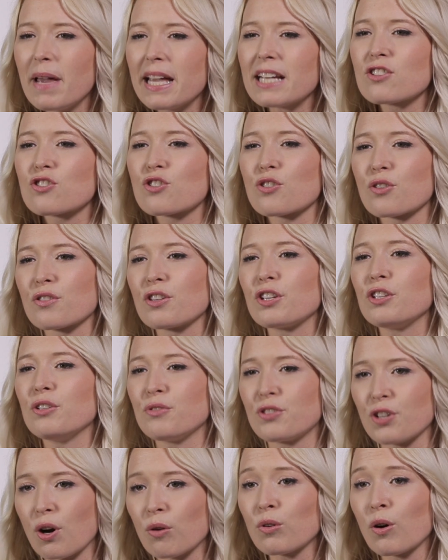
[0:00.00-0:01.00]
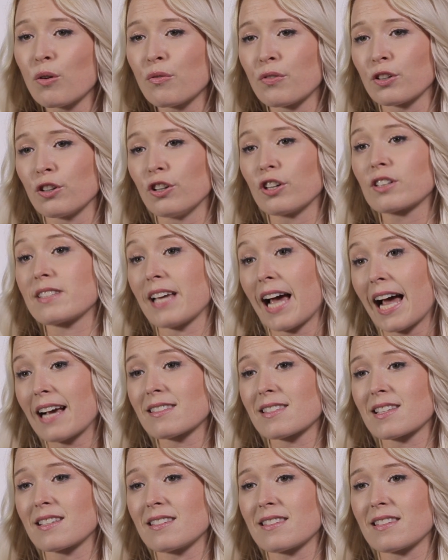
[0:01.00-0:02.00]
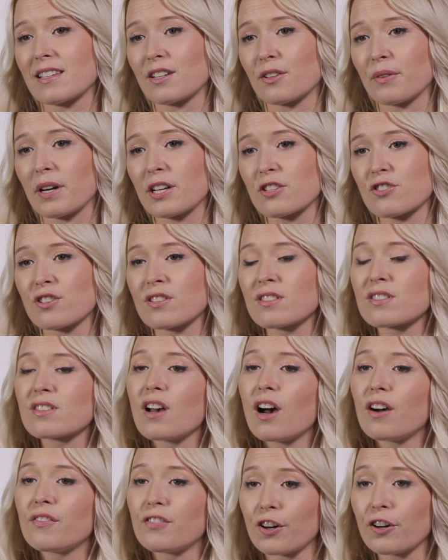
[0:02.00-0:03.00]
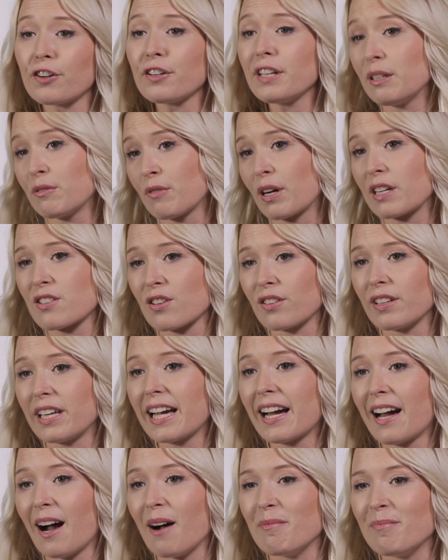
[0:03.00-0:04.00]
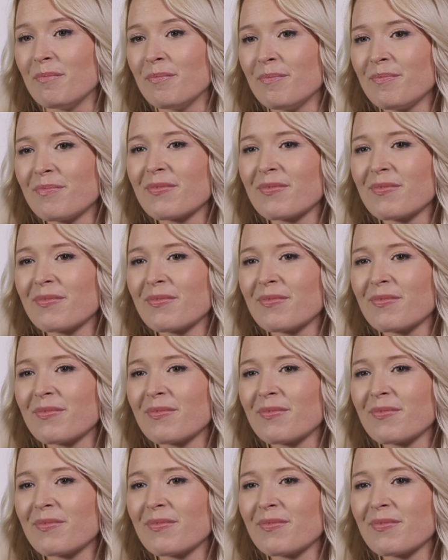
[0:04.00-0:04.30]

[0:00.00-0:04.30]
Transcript: make sure that you don't overlook tax considerations of earning rental income.